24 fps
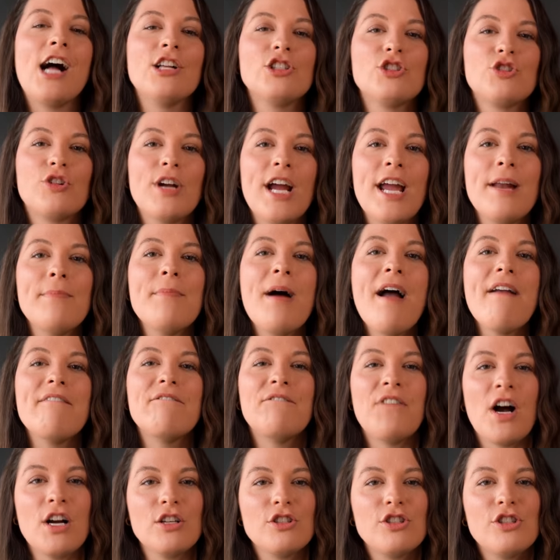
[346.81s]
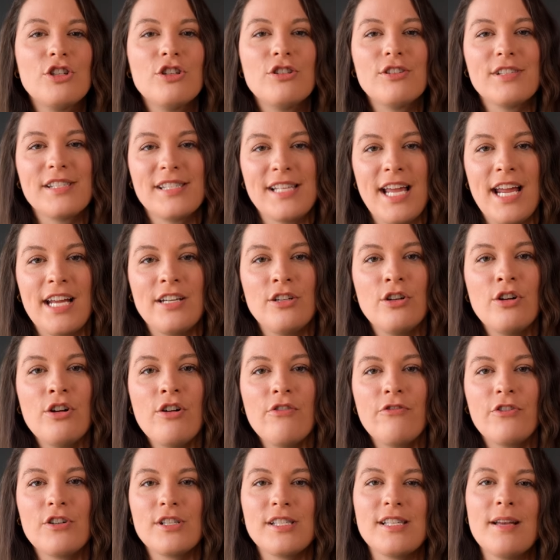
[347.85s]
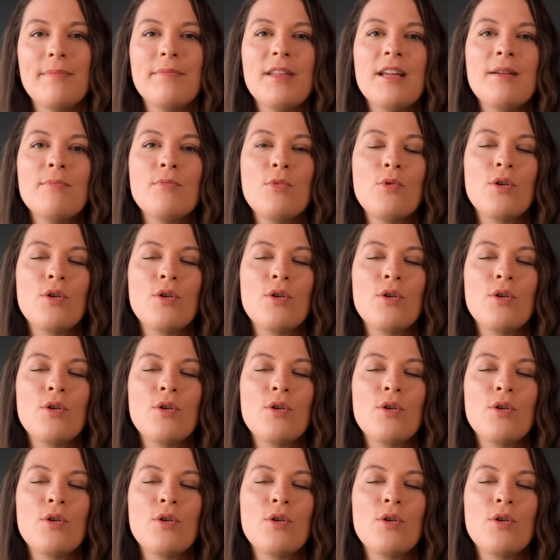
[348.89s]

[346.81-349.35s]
I'll trade my functional sandal for something